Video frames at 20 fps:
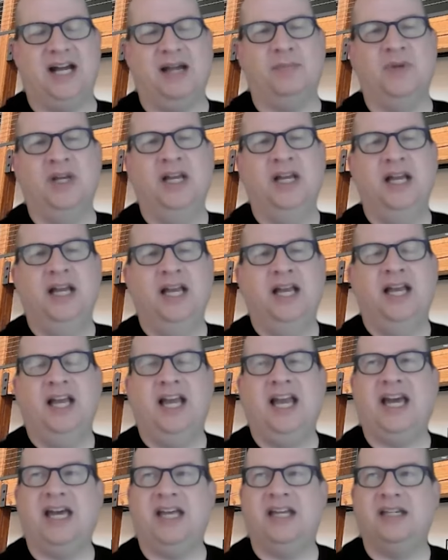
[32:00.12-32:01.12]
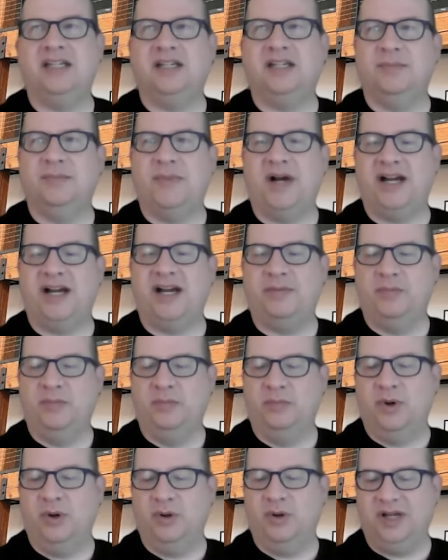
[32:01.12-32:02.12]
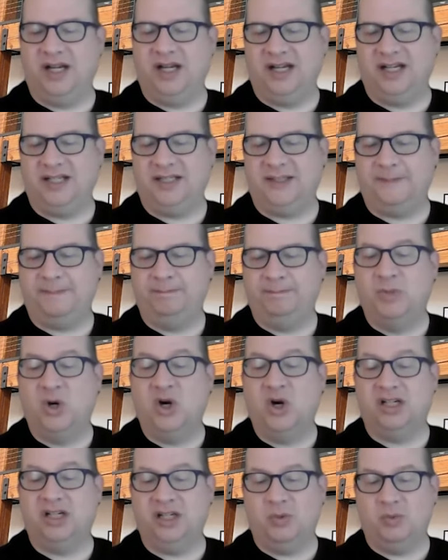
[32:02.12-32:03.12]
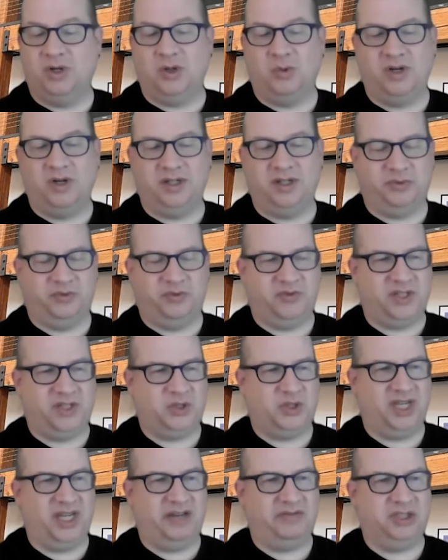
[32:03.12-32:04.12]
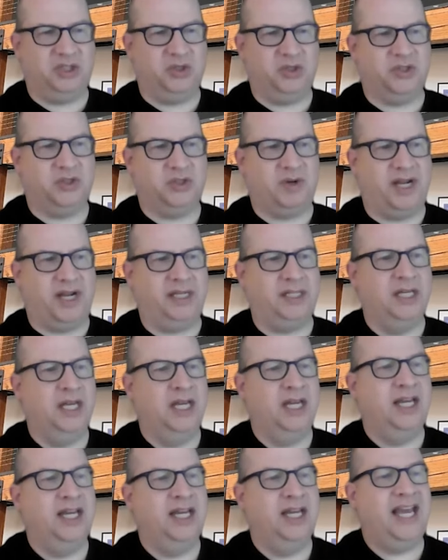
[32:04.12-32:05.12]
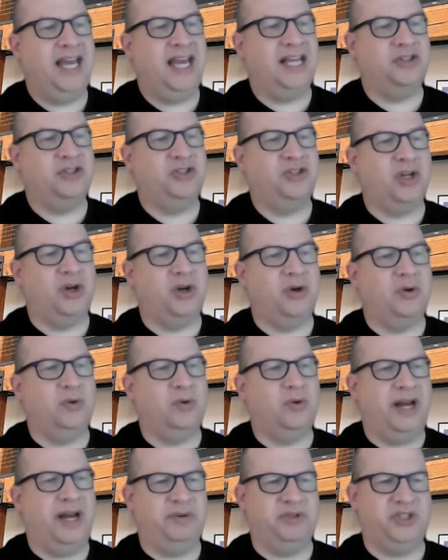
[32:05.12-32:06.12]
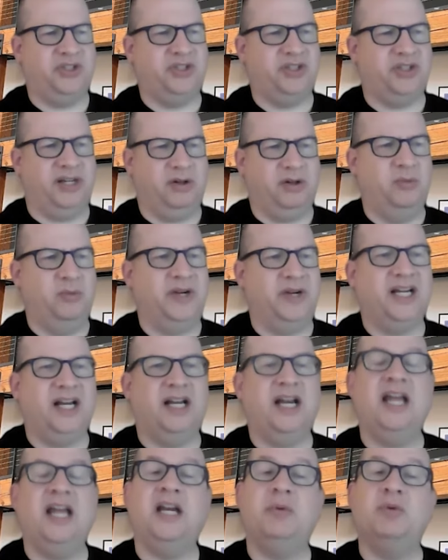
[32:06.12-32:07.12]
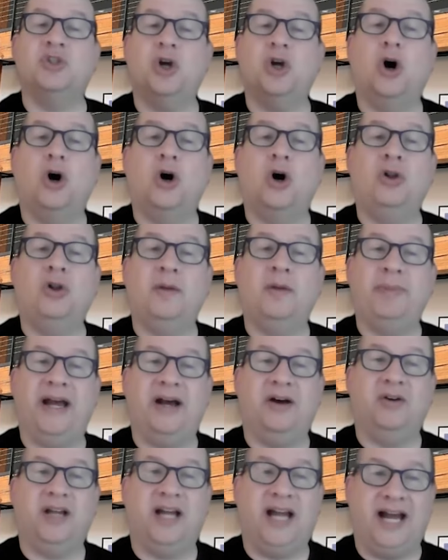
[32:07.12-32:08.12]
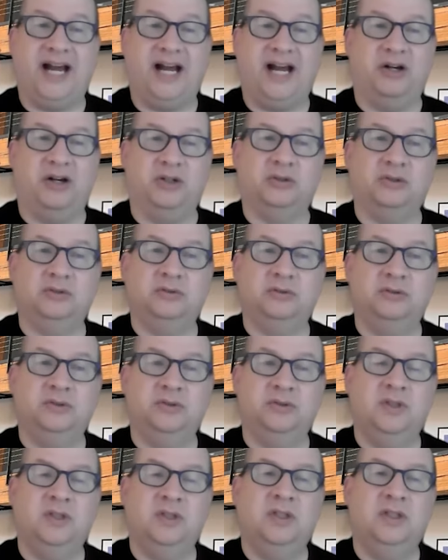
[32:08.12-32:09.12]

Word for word: time. And my marketing 101 professor gave it to us, right? And so I was just like, oh my God. And it was all about how